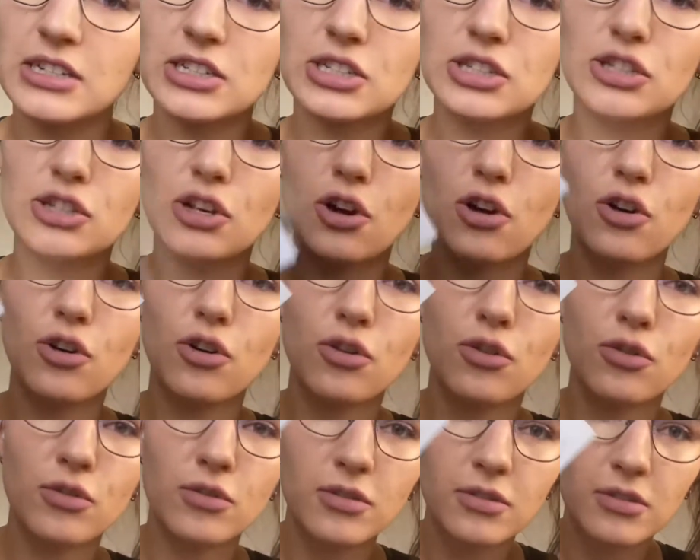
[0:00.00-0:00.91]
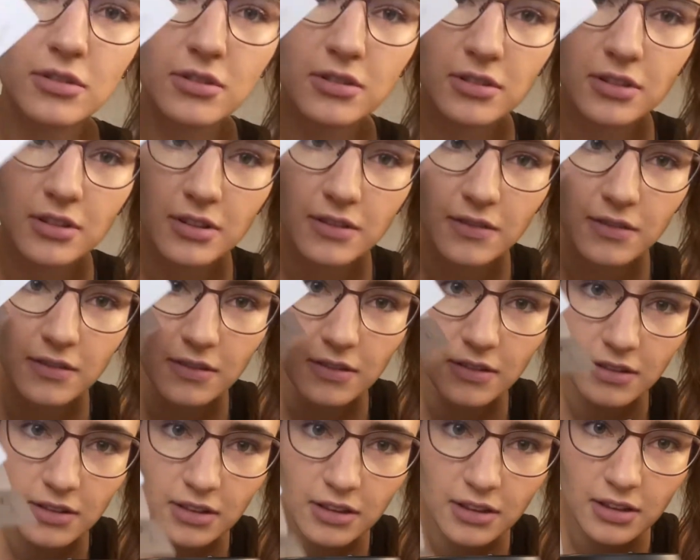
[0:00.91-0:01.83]
So
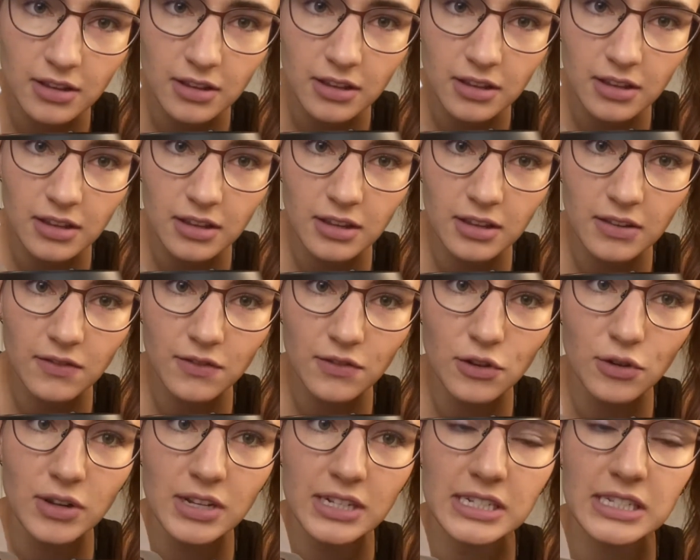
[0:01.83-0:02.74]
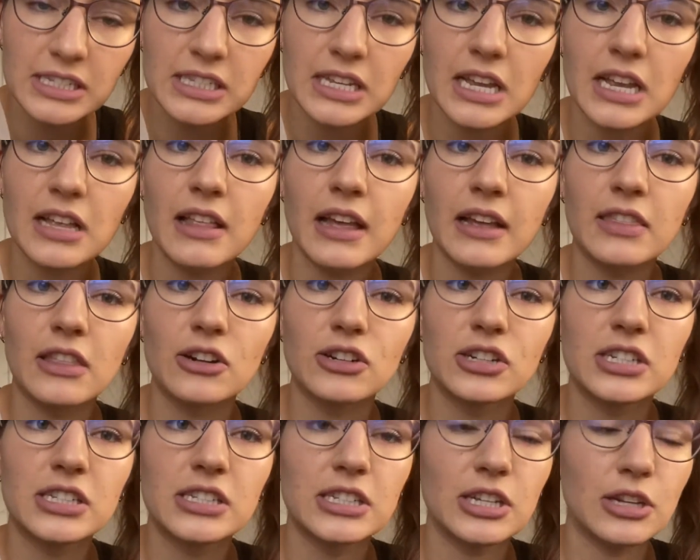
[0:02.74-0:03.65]
you can see, like,
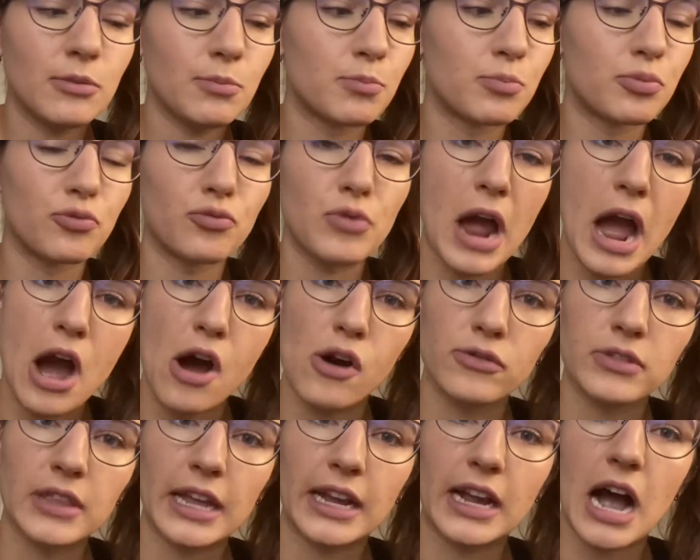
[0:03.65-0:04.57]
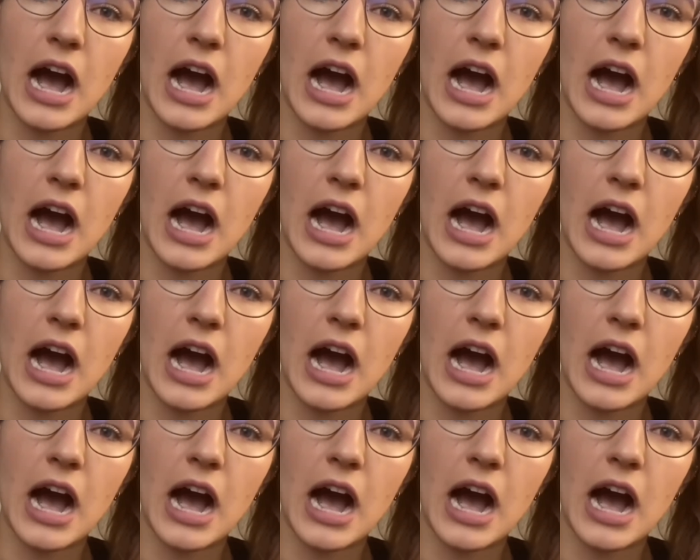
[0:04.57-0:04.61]
there's still brown, like,